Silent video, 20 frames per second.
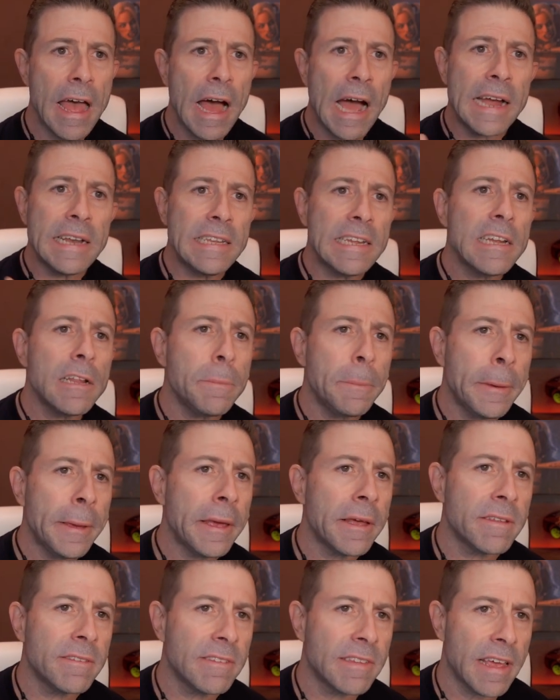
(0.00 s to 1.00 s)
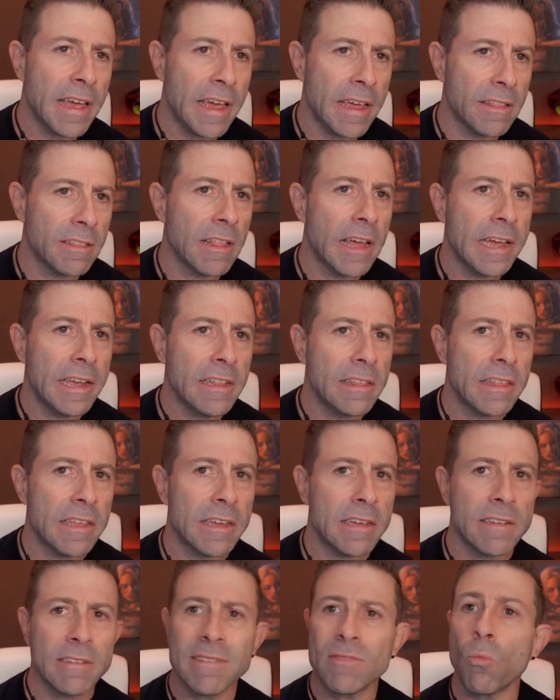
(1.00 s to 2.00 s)
I did a P S A like
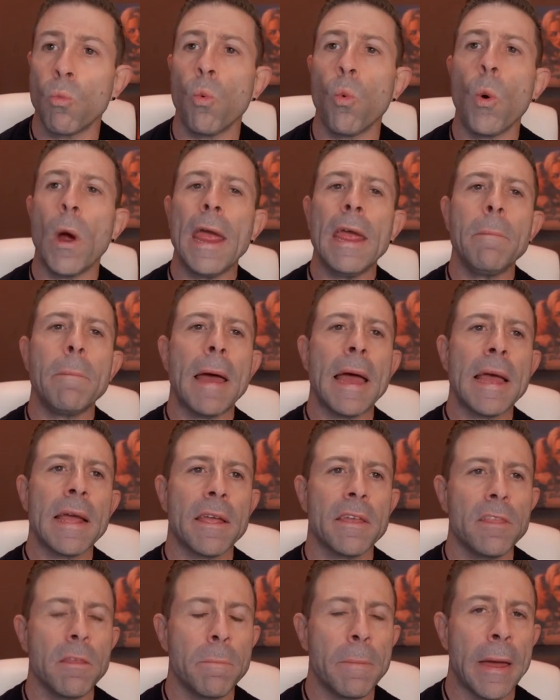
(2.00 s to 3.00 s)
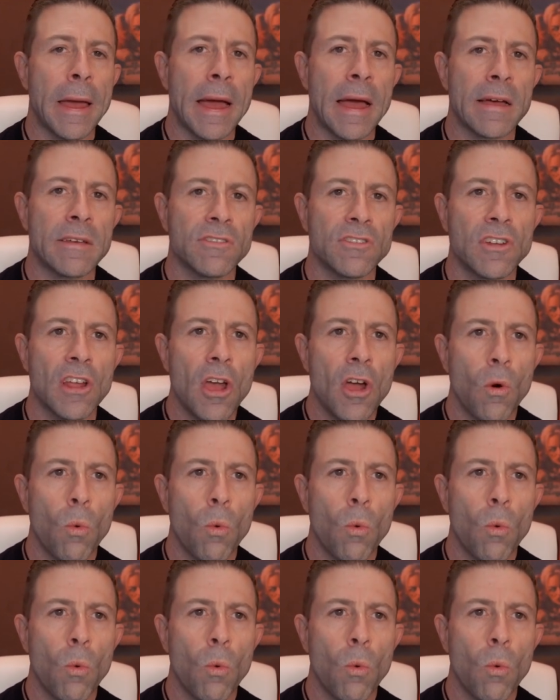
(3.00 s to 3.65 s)
this way back in the past